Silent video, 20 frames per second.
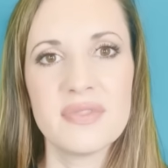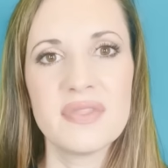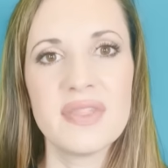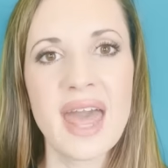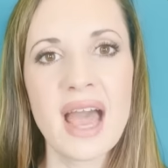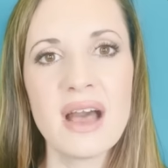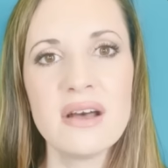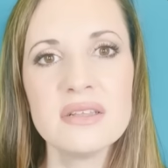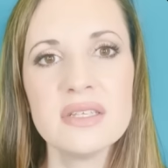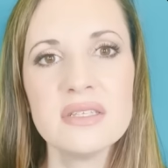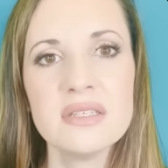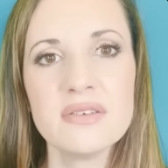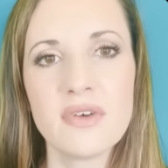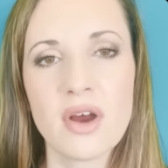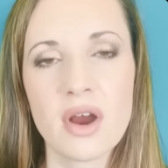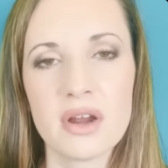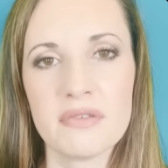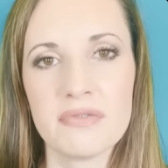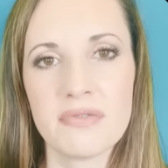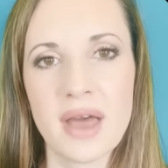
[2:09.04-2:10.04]
Thousands of
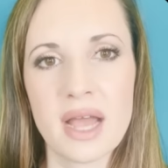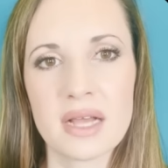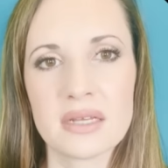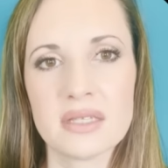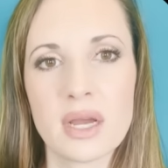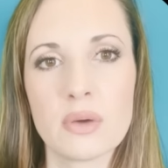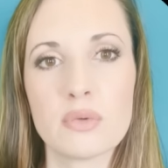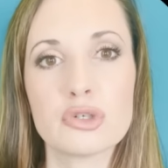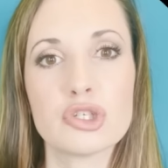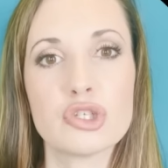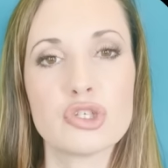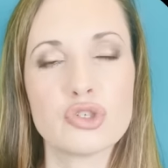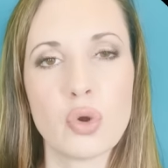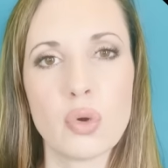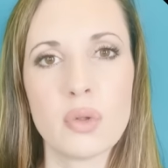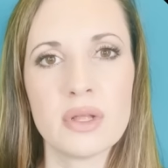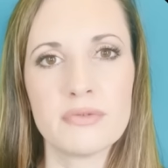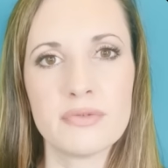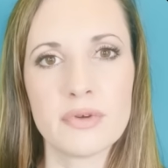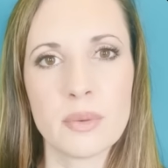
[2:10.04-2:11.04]
artifacts that were
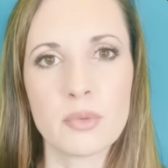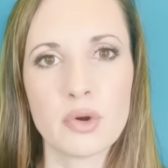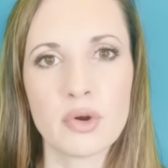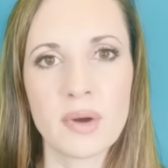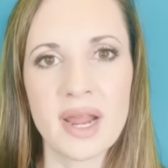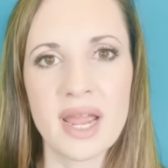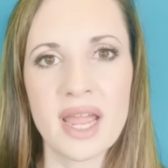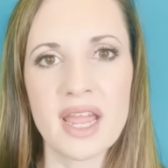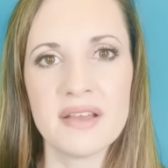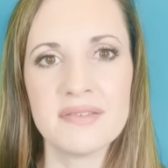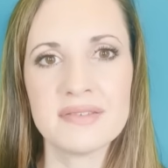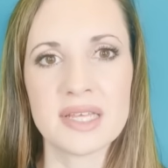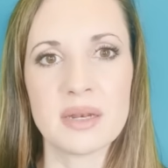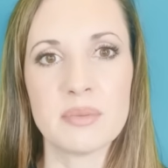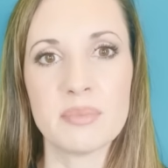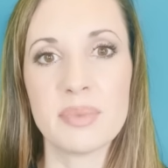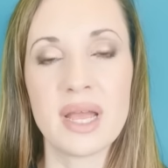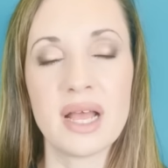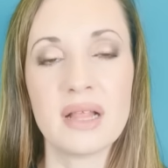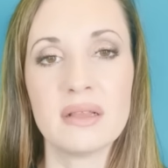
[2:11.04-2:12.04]
stolen from graves
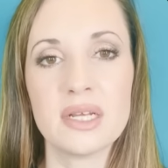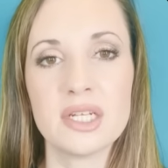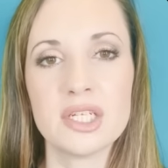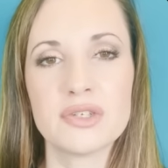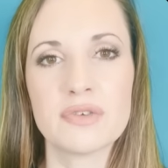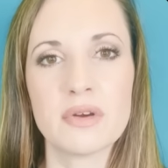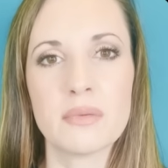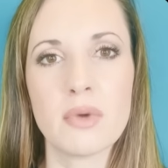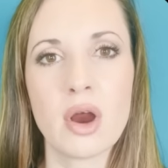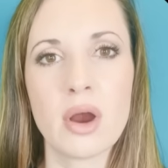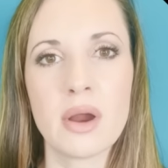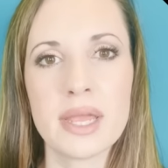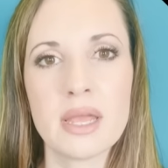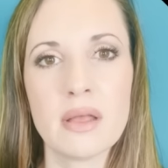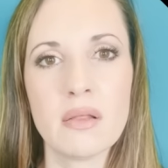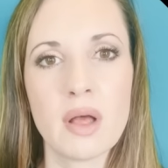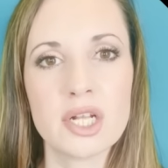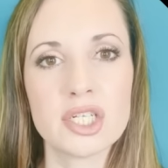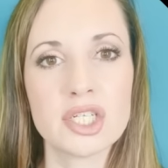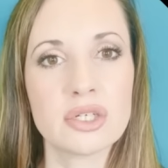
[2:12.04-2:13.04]
and pillaged from
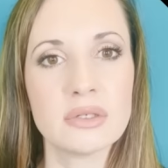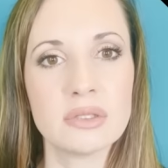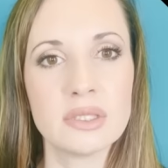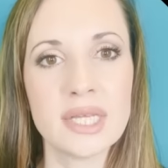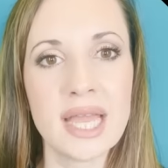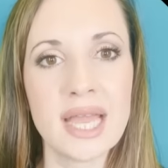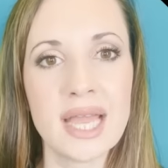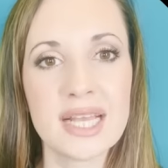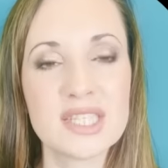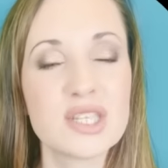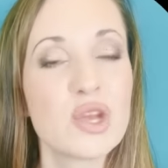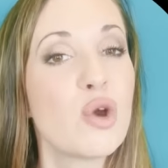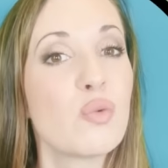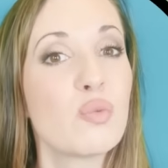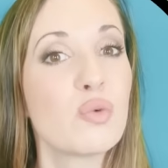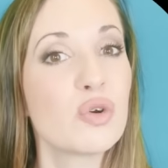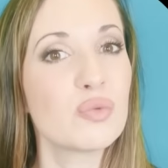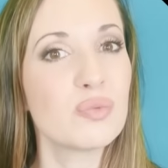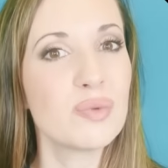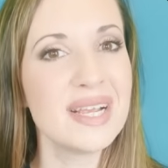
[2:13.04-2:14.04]
archaeological digs
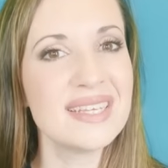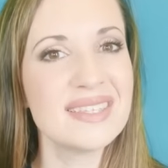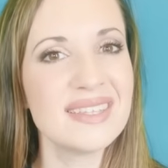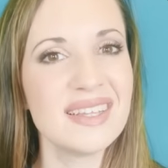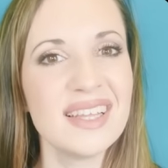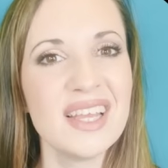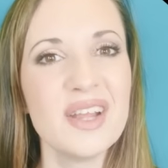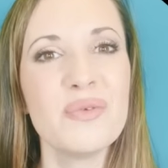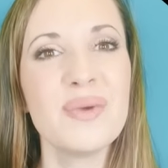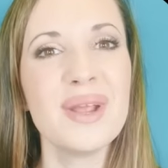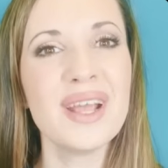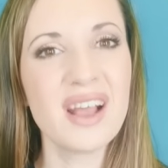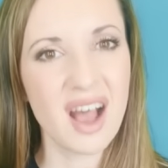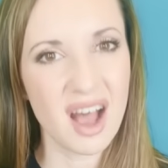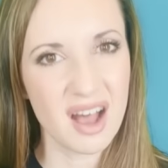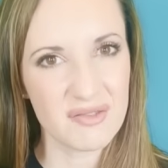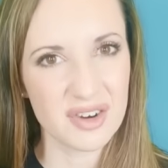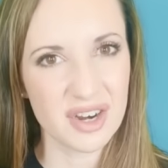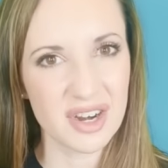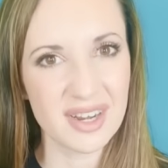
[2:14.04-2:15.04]
were recently
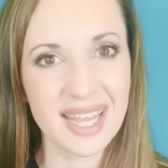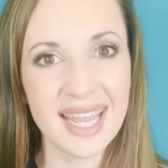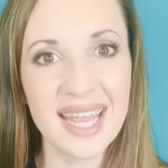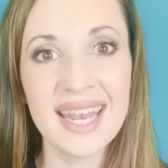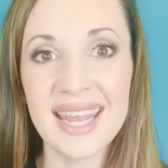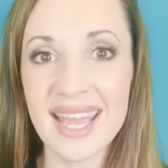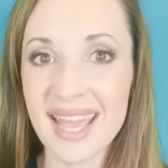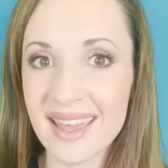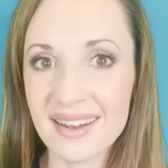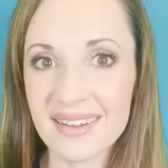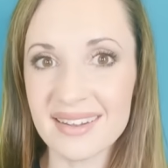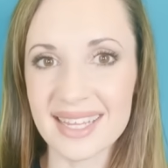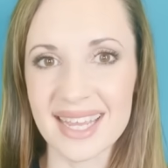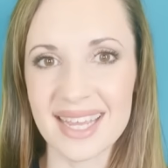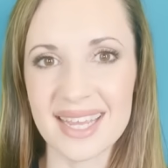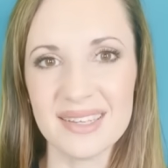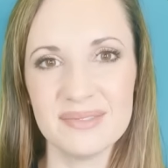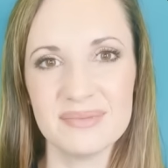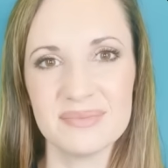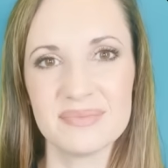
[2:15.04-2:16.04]
recovered in
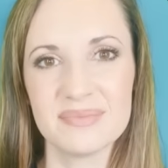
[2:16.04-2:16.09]
Italy.